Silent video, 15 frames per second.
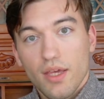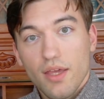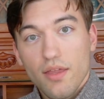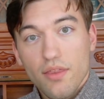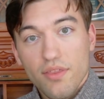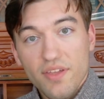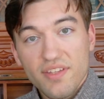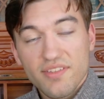
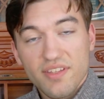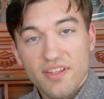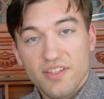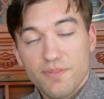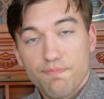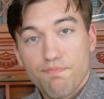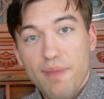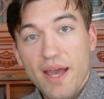This is
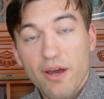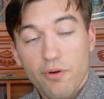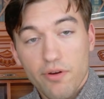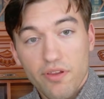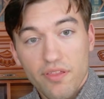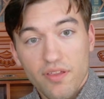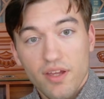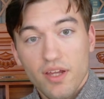
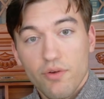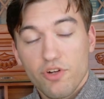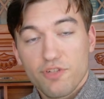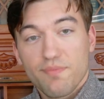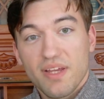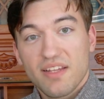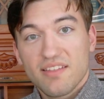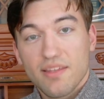perth, which
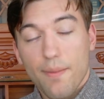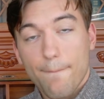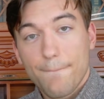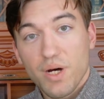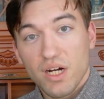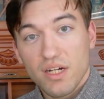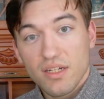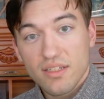makes the
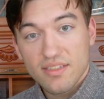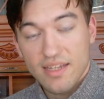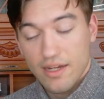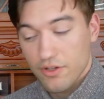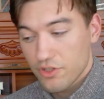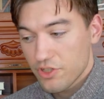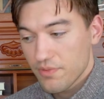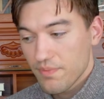p
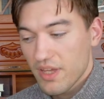sound.